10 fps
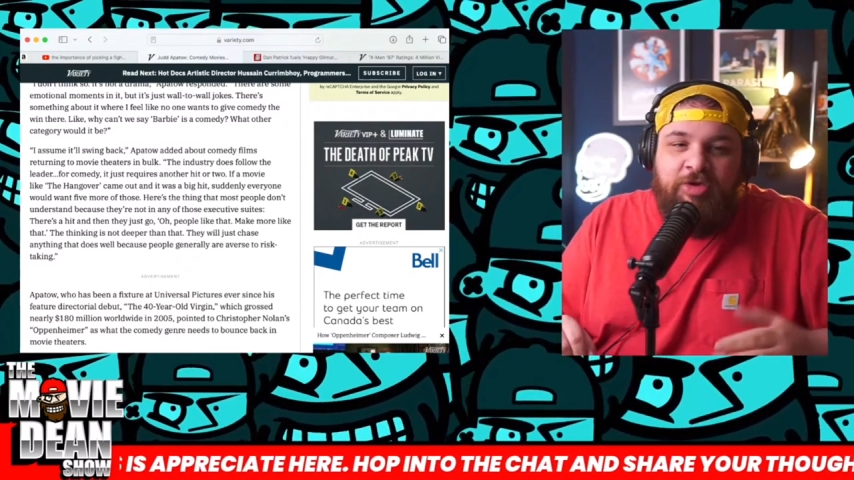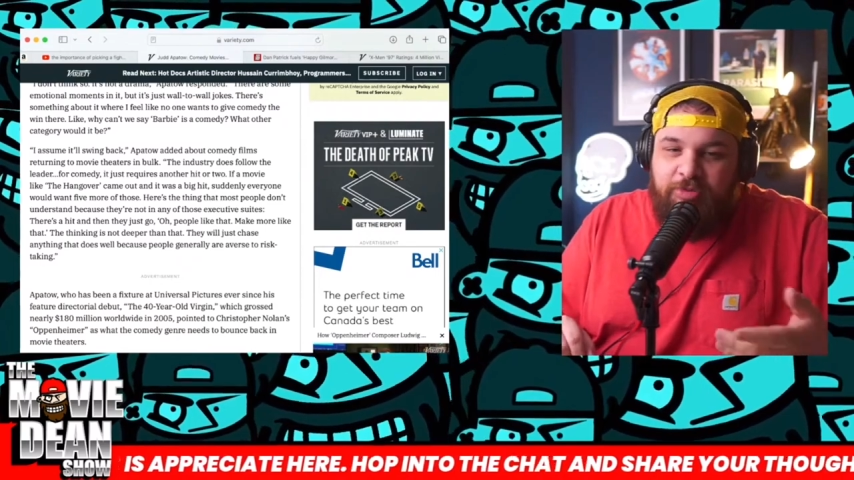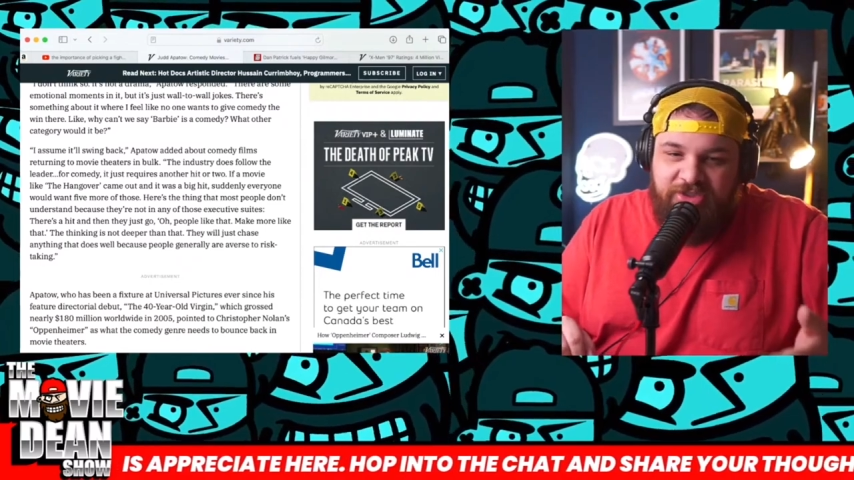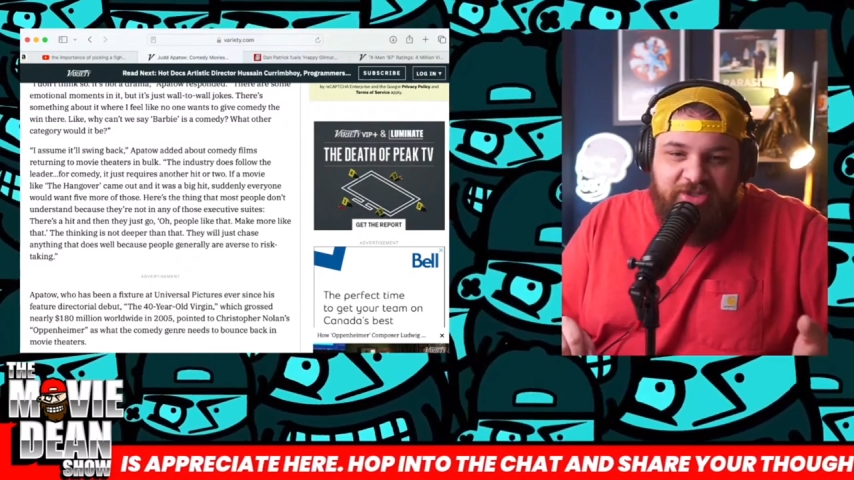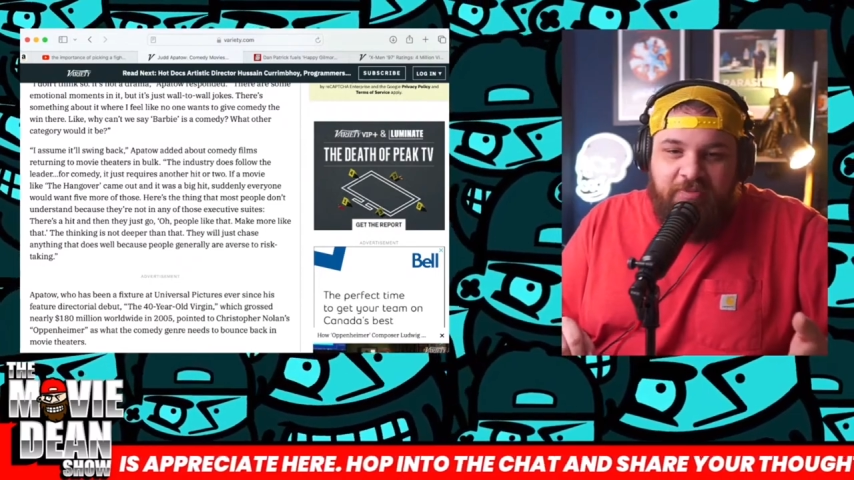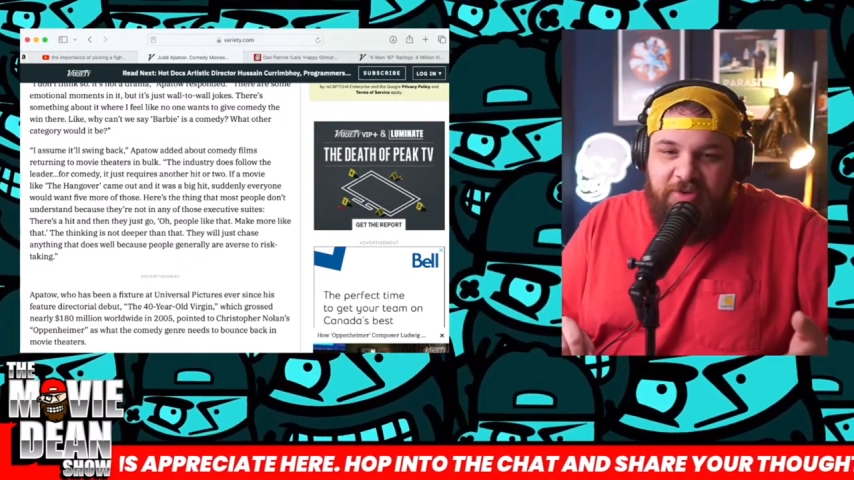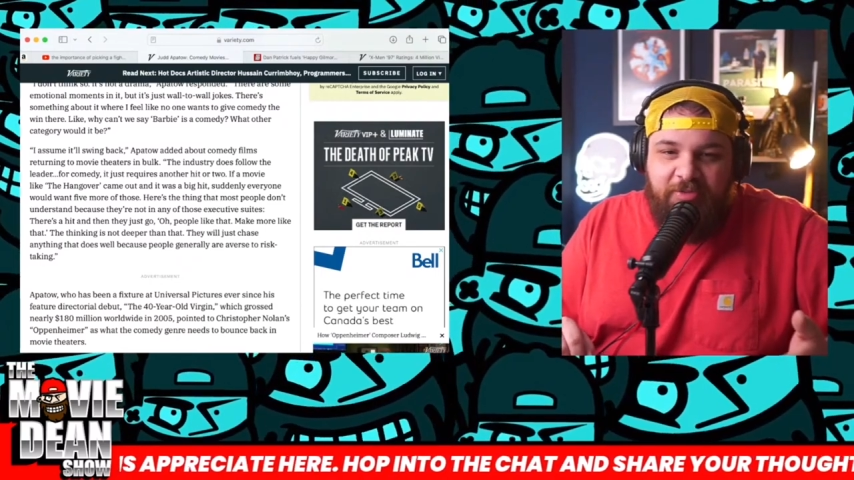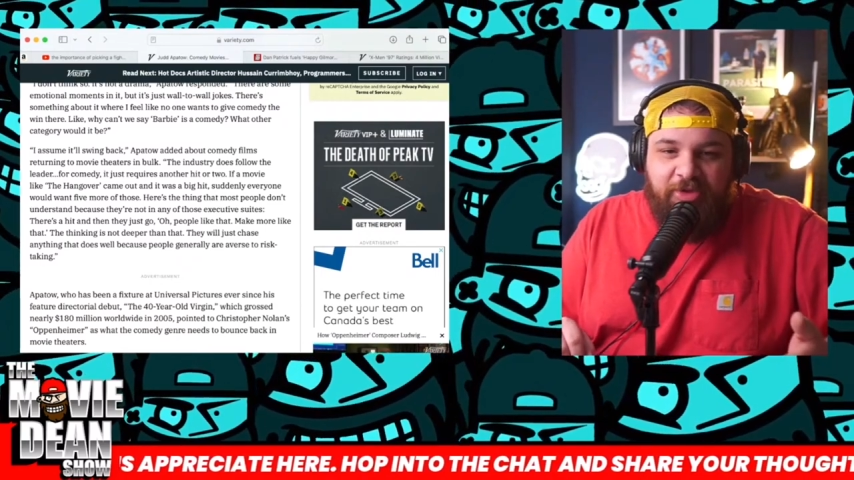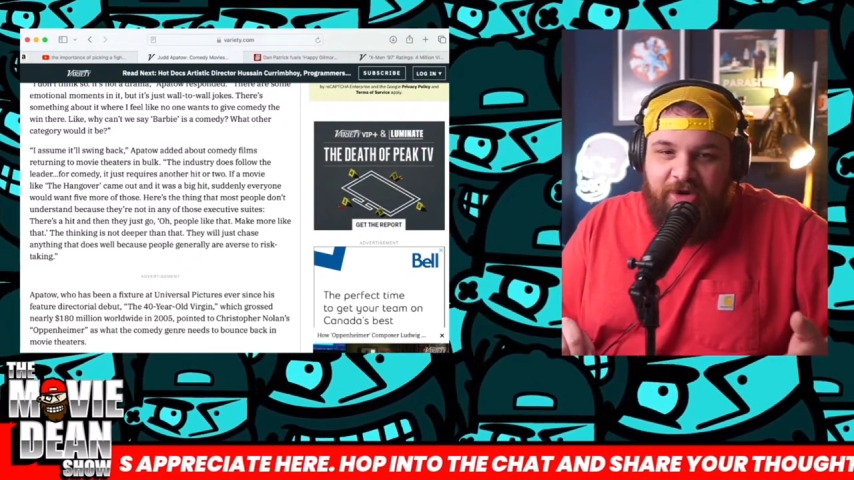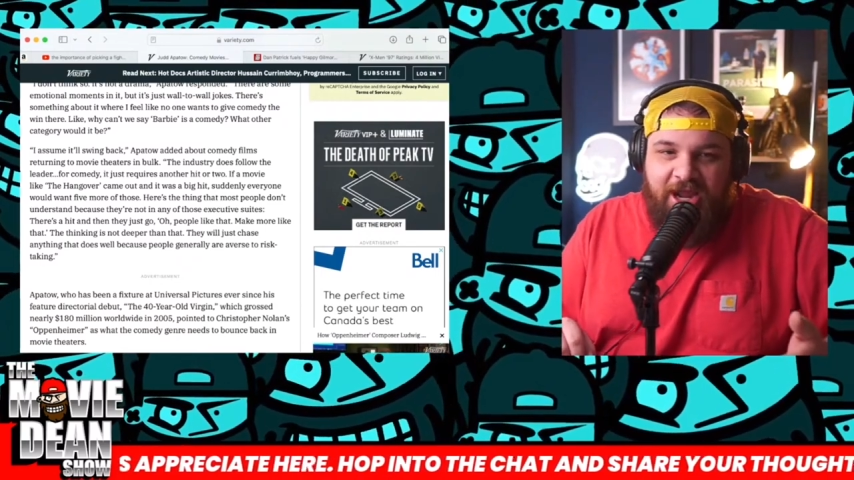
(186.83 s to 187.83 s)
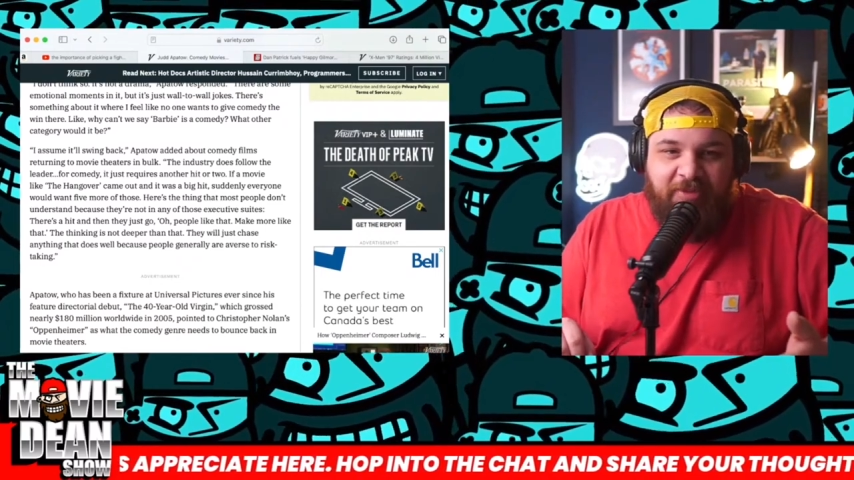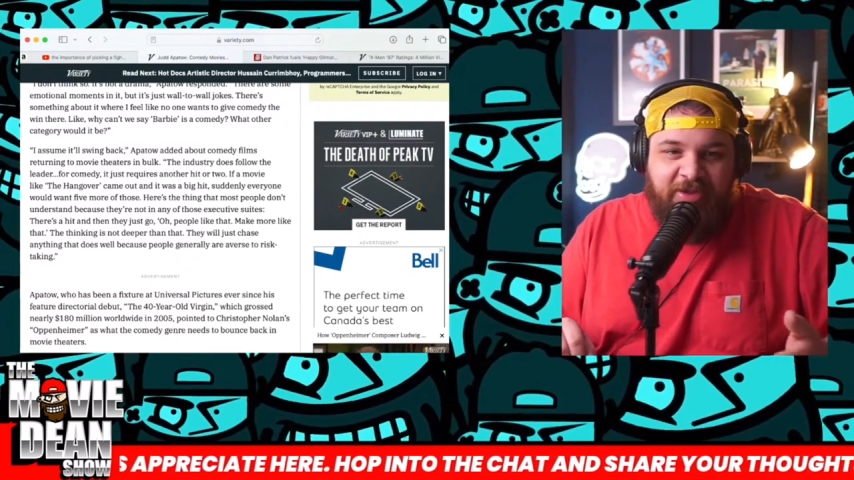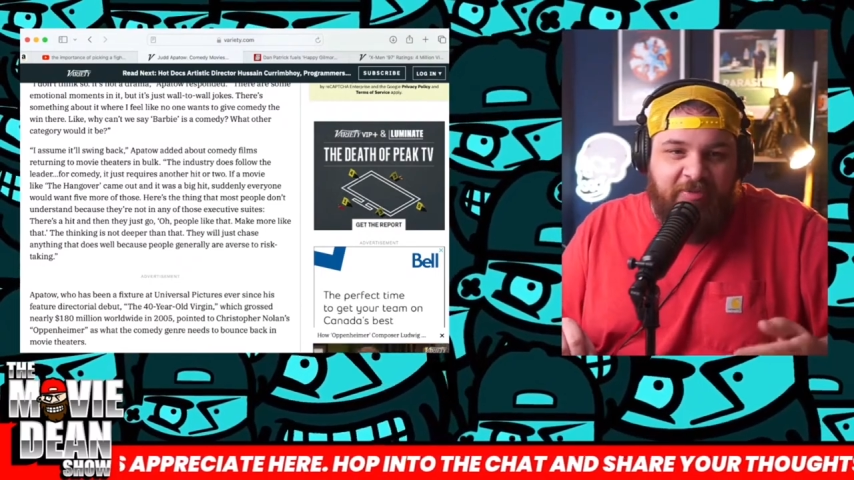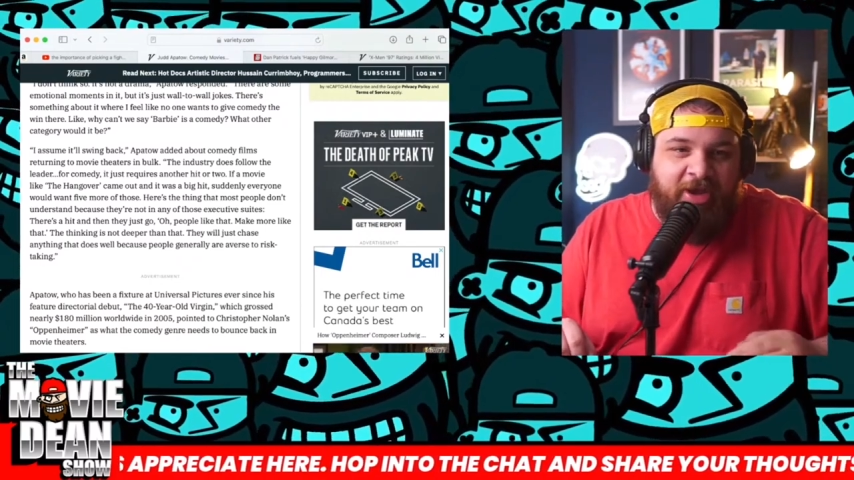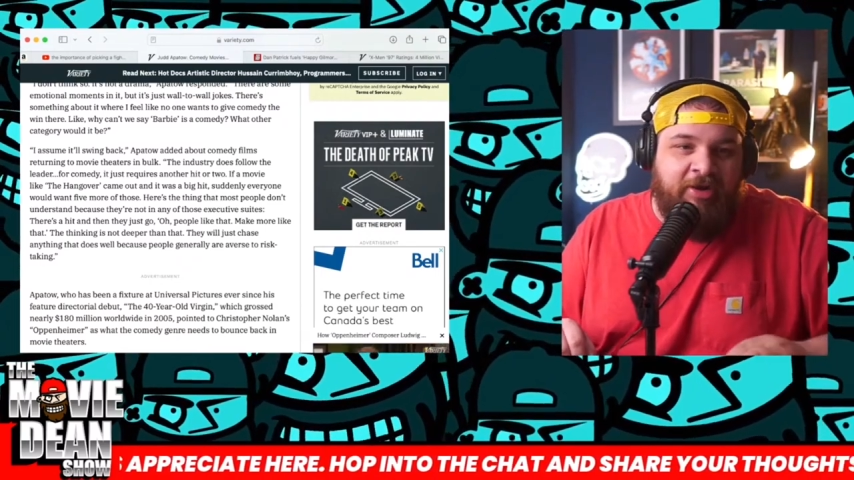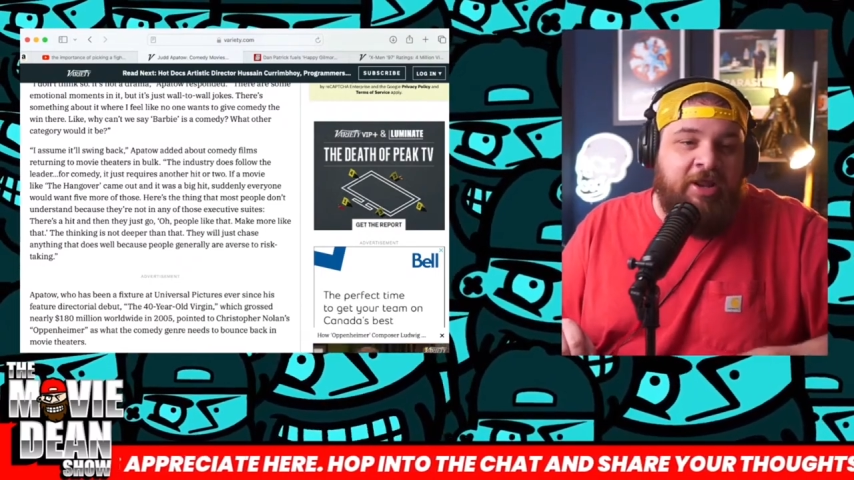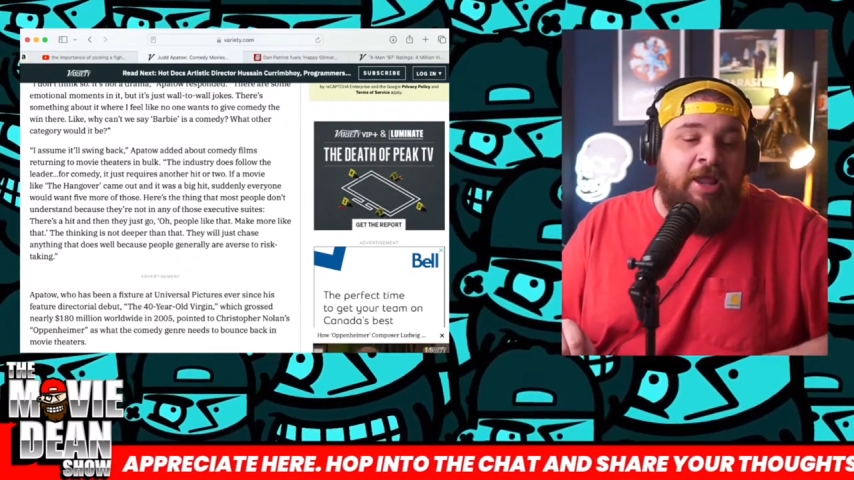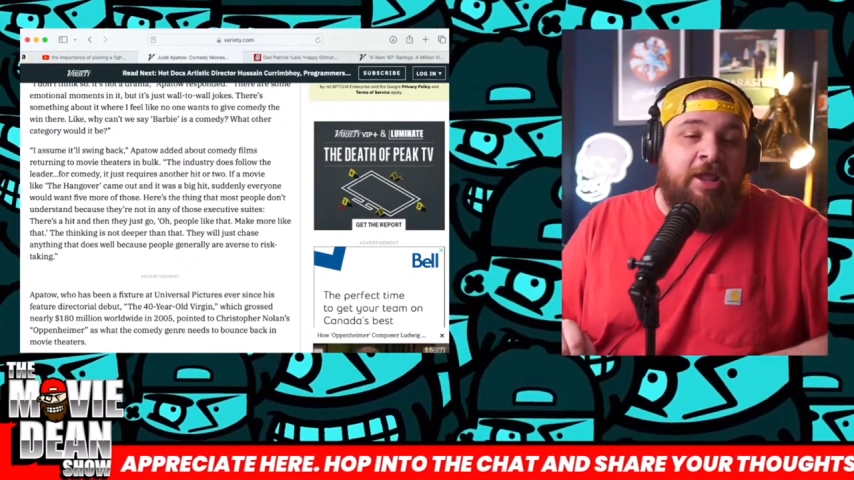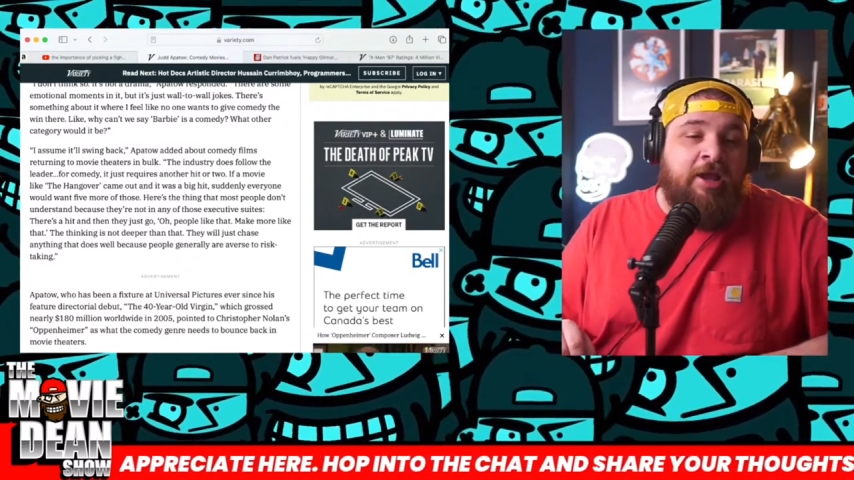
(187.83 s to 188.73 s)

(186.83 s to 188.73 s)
which some people are happy about.